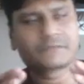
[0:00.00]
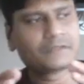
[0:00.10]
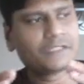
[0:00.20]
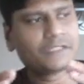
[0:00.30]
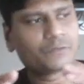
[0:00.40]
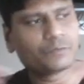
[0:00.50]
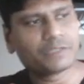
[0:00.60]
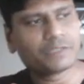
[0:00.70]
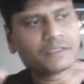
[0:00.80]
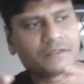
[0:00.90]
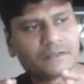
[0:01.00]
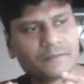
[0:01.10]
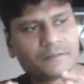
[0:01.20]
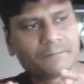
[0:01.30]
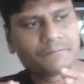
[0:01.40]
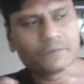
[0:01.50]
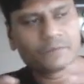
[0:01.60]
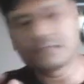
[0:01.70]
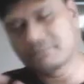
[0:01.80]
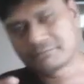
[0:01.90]
it will be
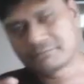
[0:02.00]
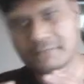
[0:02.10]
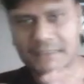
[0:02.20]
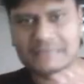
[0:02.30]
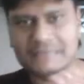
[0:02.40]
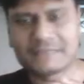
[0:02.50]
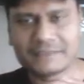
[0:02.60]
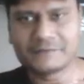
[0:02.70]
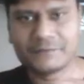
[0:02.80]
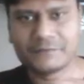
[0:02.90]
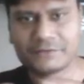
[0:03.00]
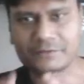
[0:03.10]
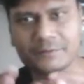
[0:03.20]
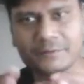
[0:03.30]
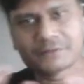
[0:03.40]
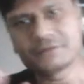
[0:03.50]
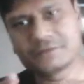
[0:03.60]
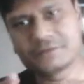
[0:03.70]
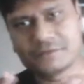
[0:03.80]
well, not exactly symmetrical, but it's sort of